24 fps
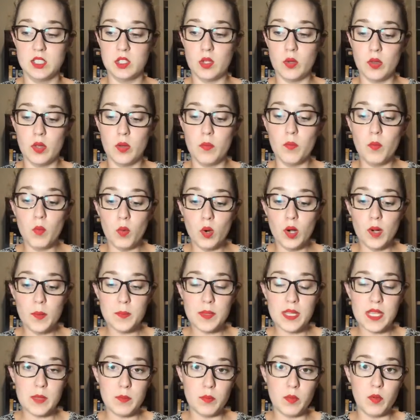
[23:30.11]
So the more
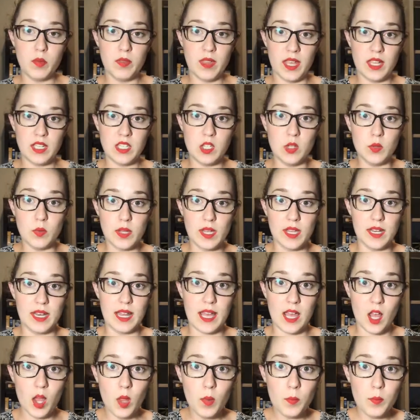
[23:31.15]
people that you can
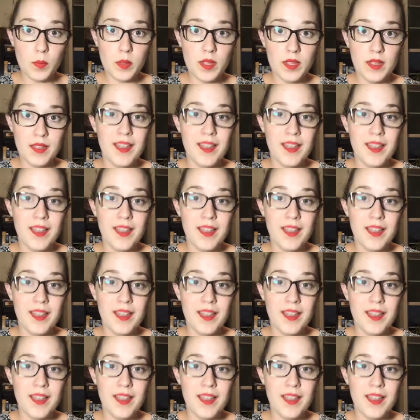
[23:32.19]
help,